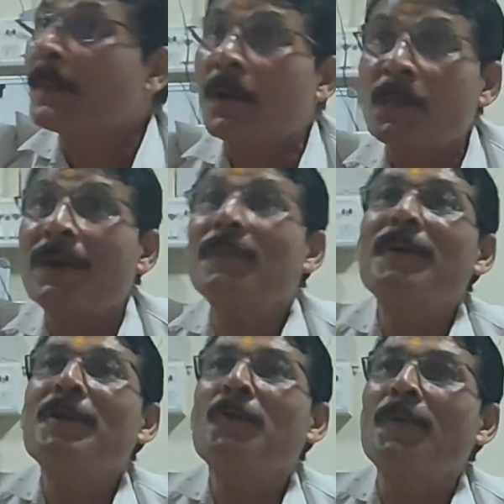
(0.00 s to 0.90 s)
Or what
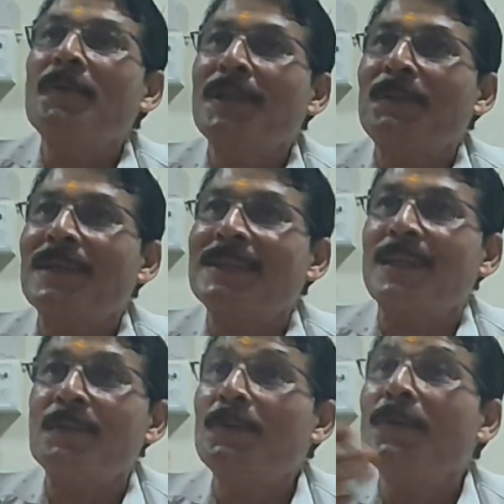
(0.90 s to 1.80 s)
about the committed
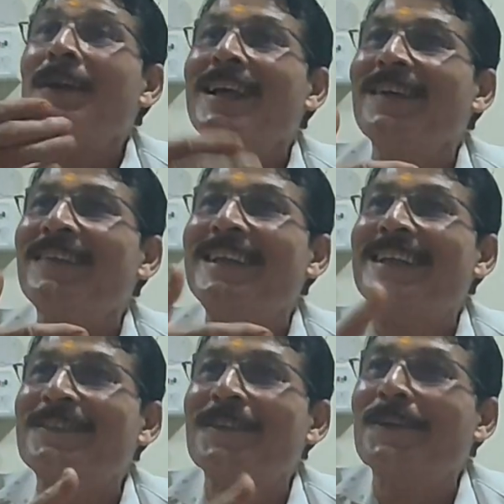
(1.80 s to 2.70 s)
flexure? We do not have
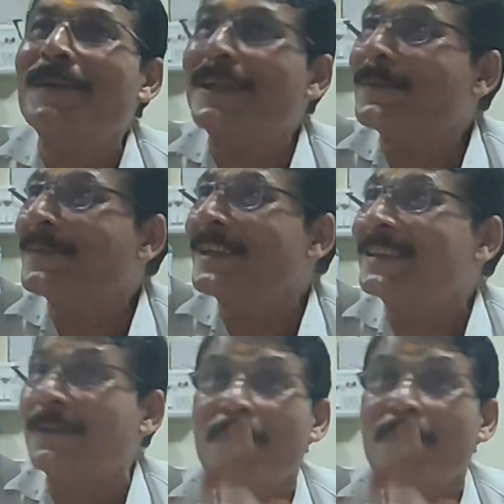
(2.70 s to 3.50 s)
that sort of anatomical flexure.